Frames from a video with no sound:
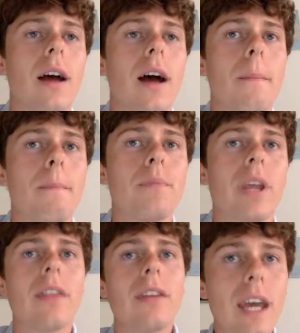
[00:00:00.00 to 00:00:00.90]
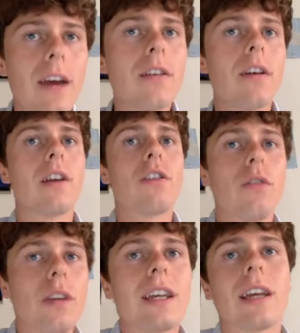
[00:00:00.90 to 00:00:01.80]
And the area
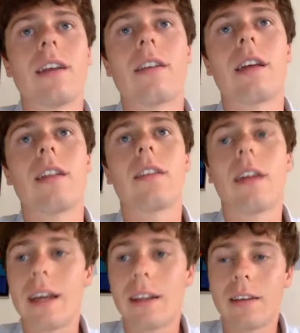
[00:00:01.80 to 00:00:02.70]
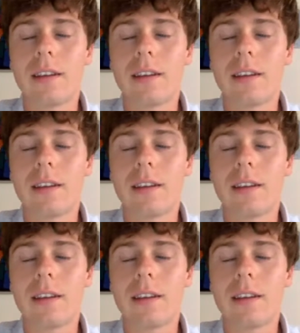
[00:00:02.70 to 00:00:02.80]
is unique in the sense that